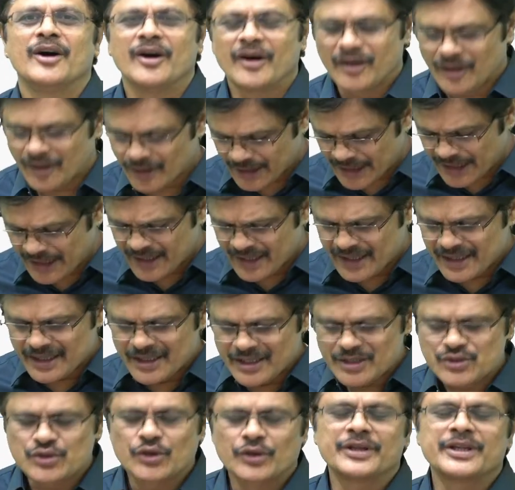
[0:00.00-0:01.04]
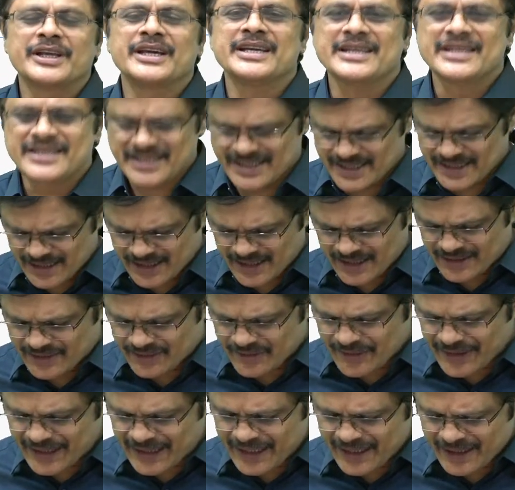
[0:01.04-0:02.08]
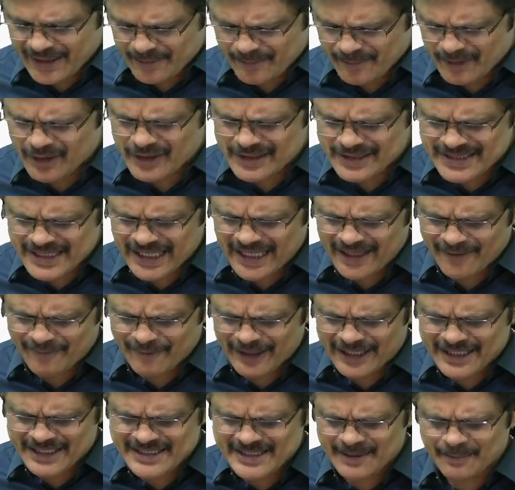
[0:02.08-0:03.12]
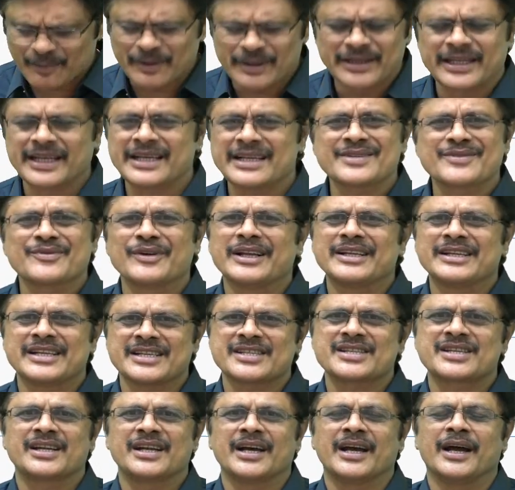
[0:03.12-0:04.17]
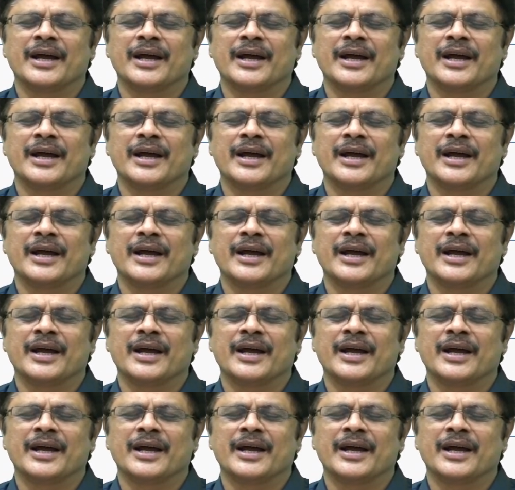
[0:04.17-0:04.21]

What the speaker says: Okay, so these three, because they are very simple things, we'll just do